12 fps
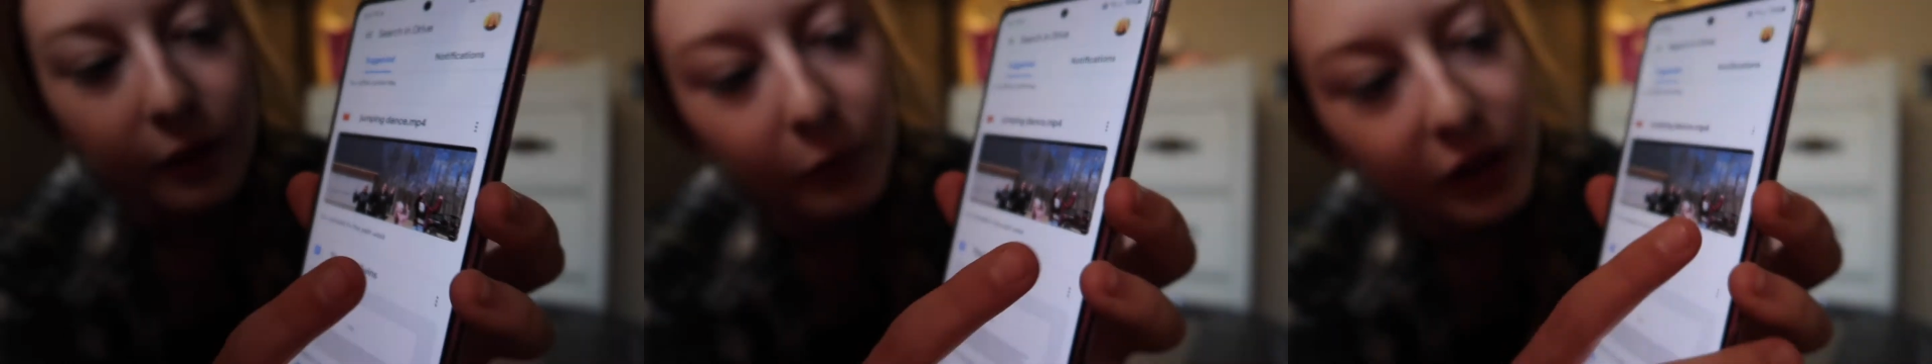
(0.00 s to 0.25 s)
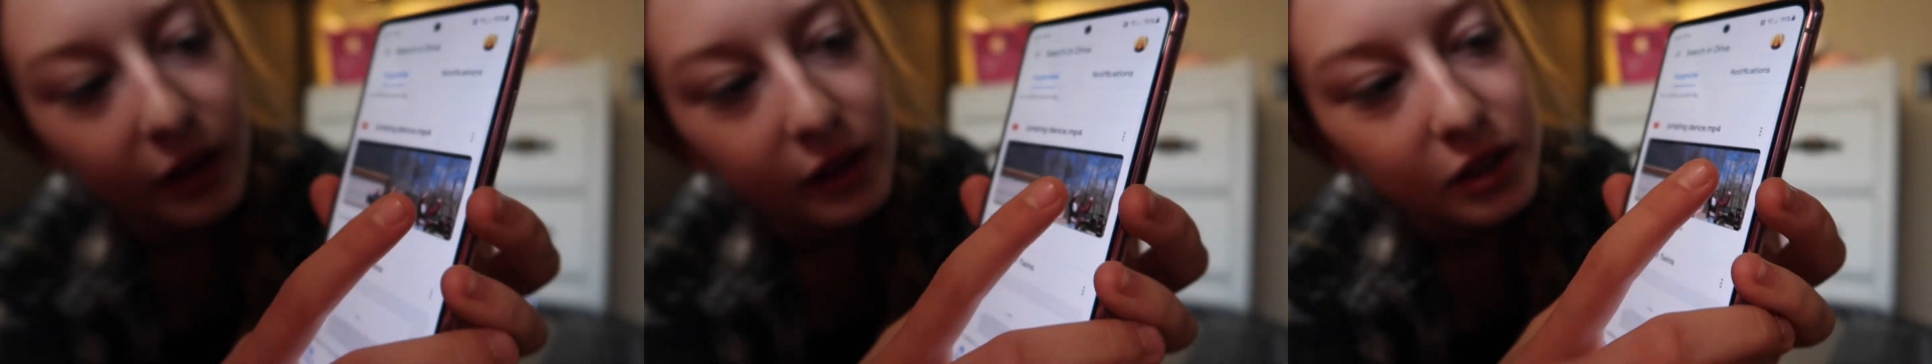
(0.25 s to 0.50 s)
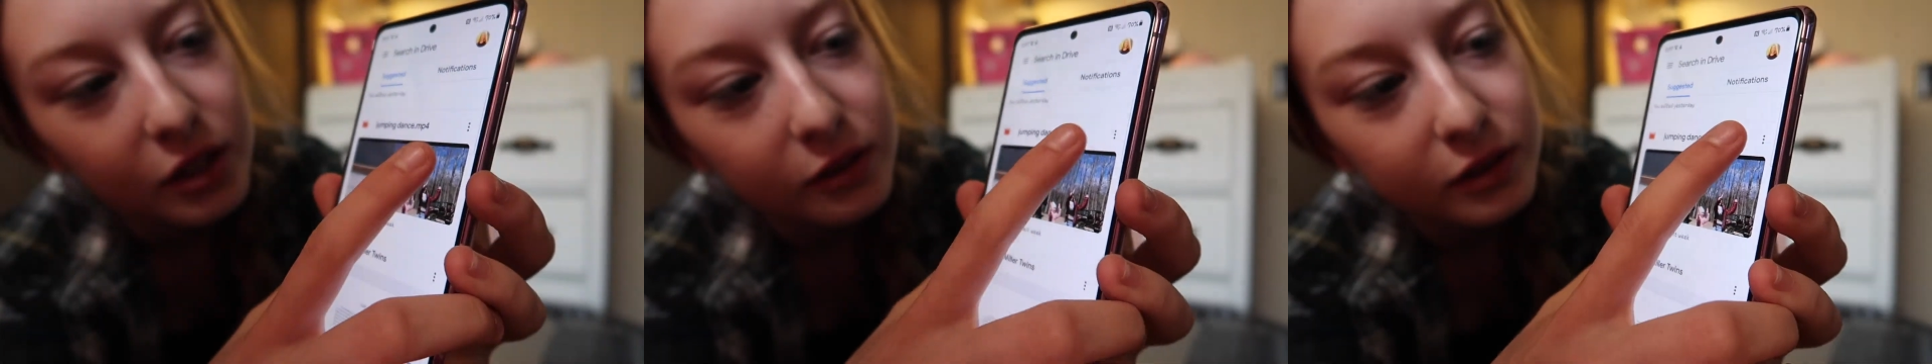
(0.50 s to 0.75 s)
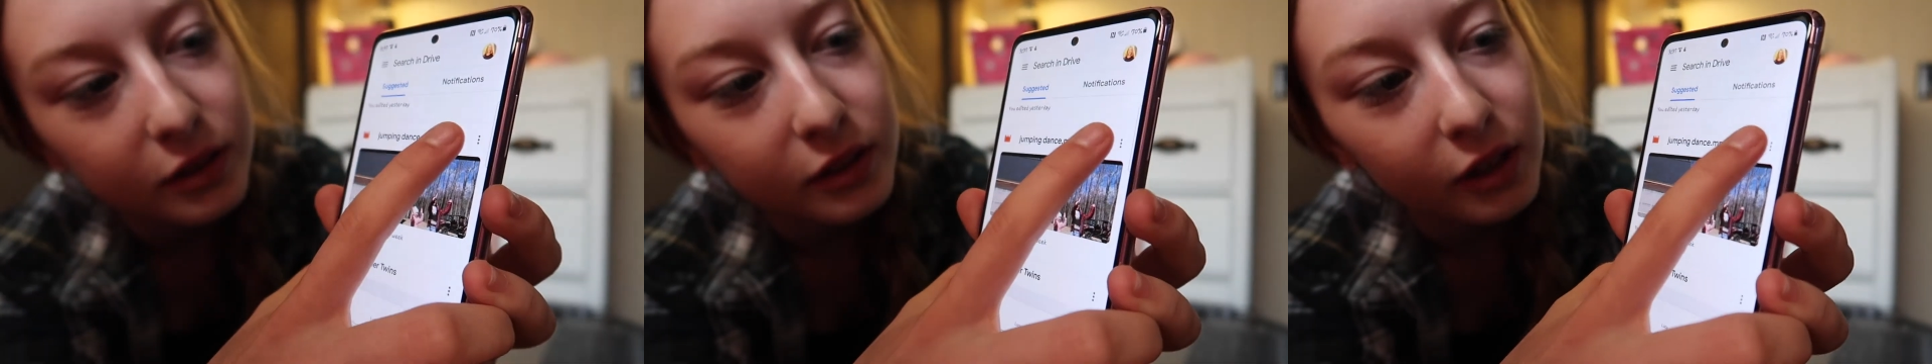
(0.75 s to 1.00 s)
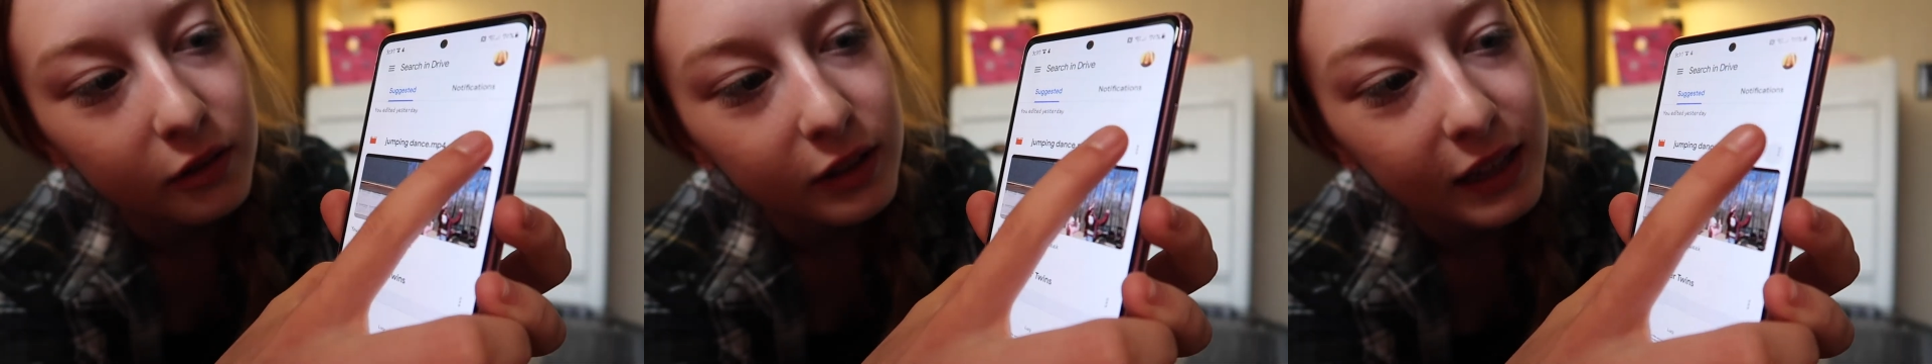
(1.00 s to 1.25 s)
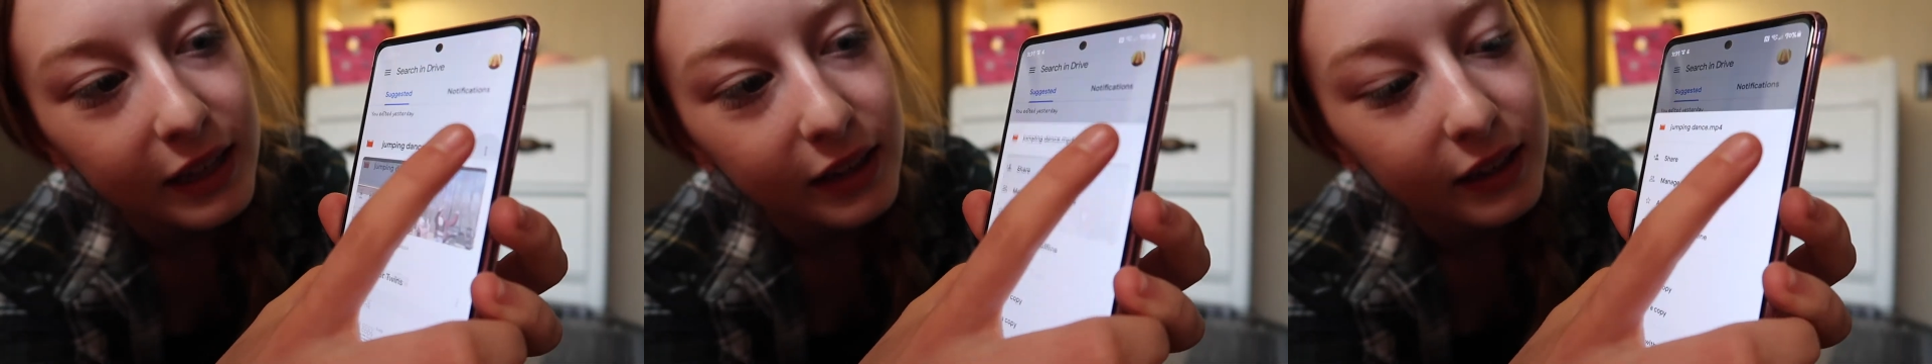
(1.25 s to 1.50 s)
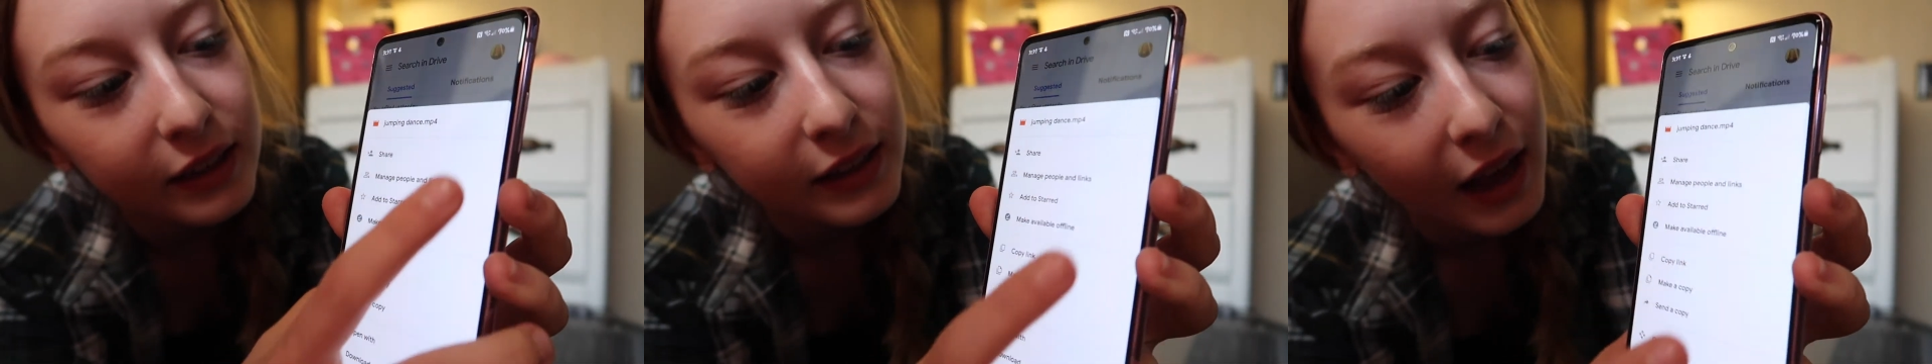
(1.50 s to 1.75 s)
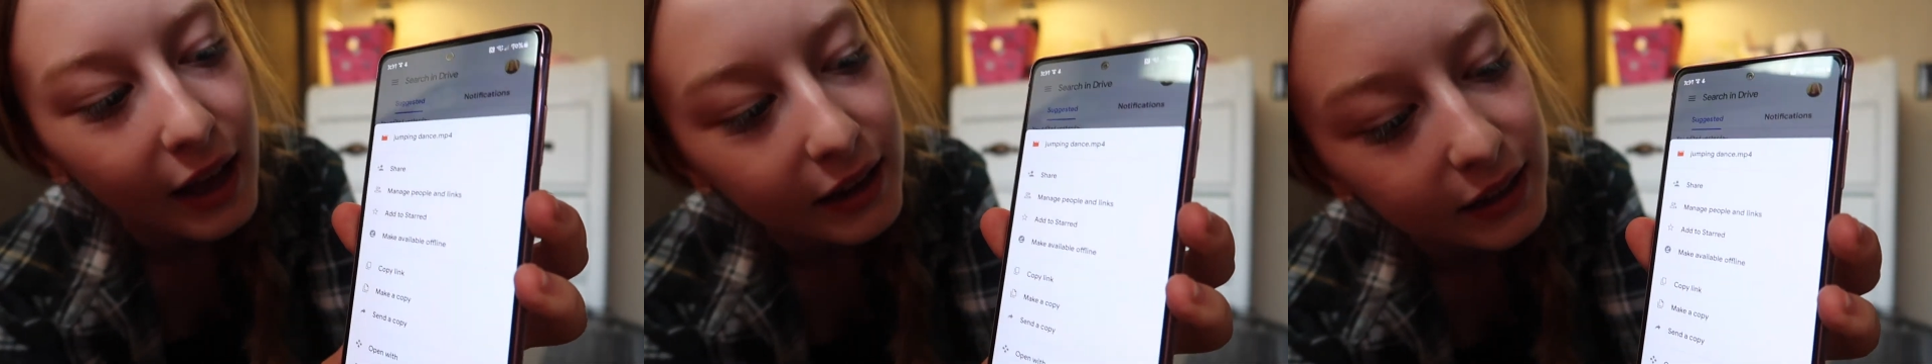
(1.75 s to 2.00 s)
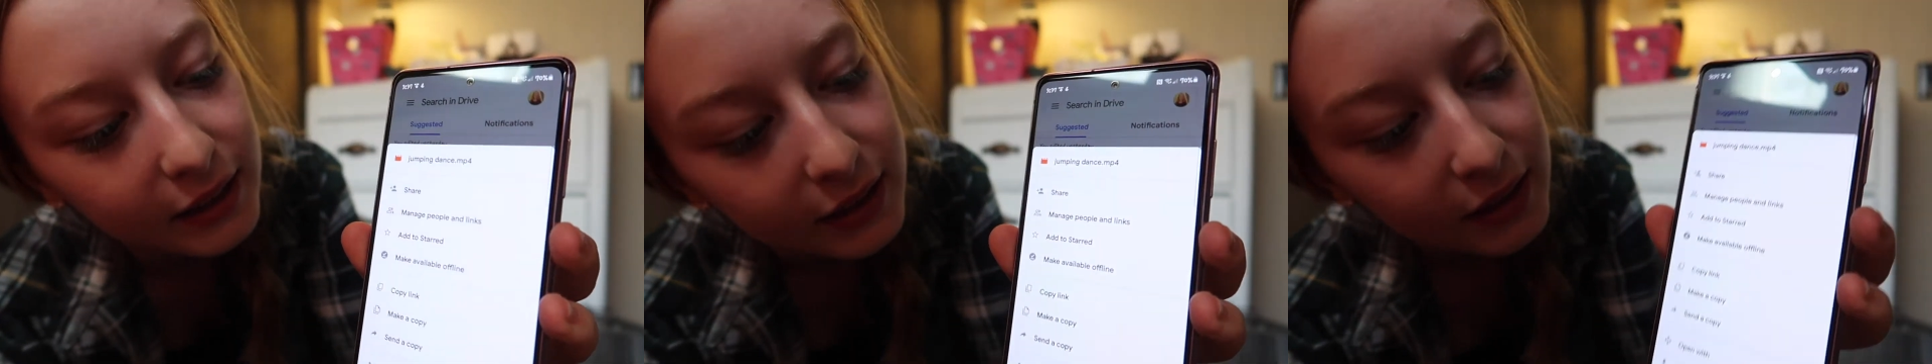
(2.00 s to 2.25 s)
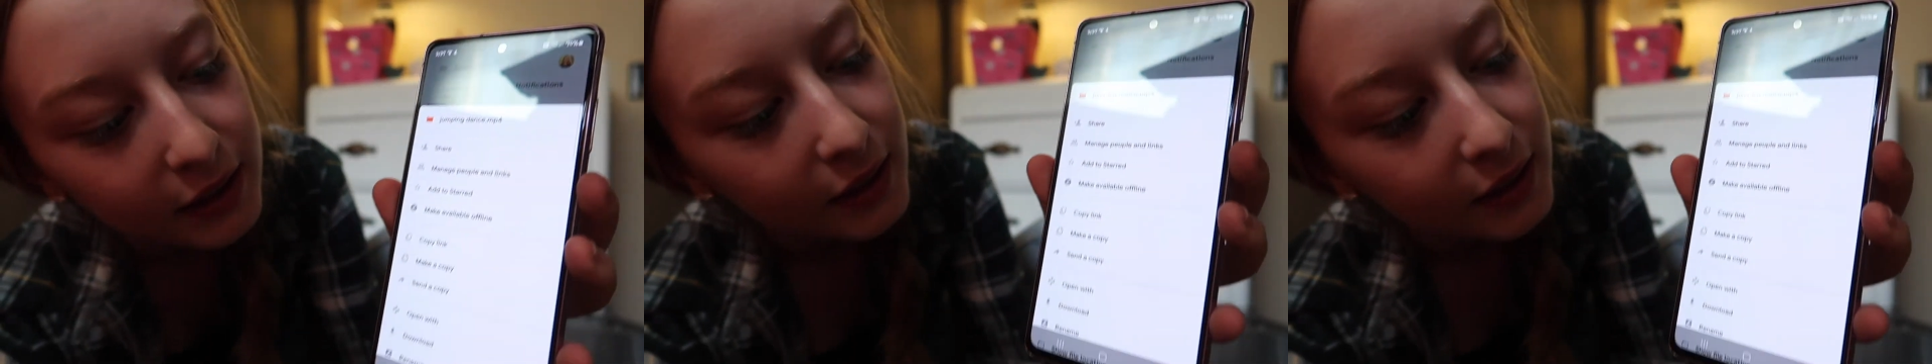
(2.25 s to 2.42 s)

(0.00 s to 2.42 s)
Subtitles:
then what you're gonna do is you're gonna go click on it,